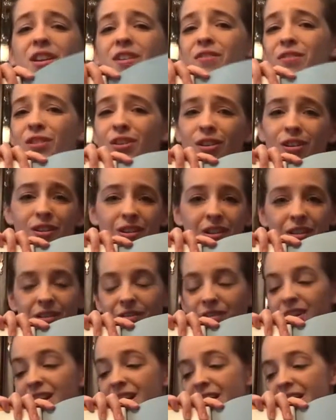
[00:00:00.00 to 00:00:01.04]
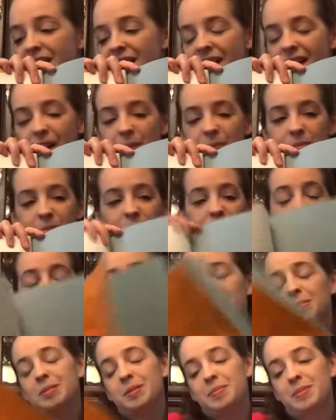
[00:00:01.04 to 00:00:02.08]
never heard of. Um,
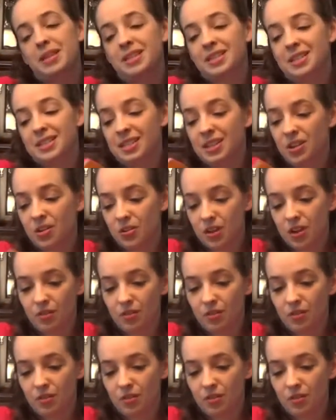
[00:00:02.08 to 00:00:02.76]
probably places that I'll never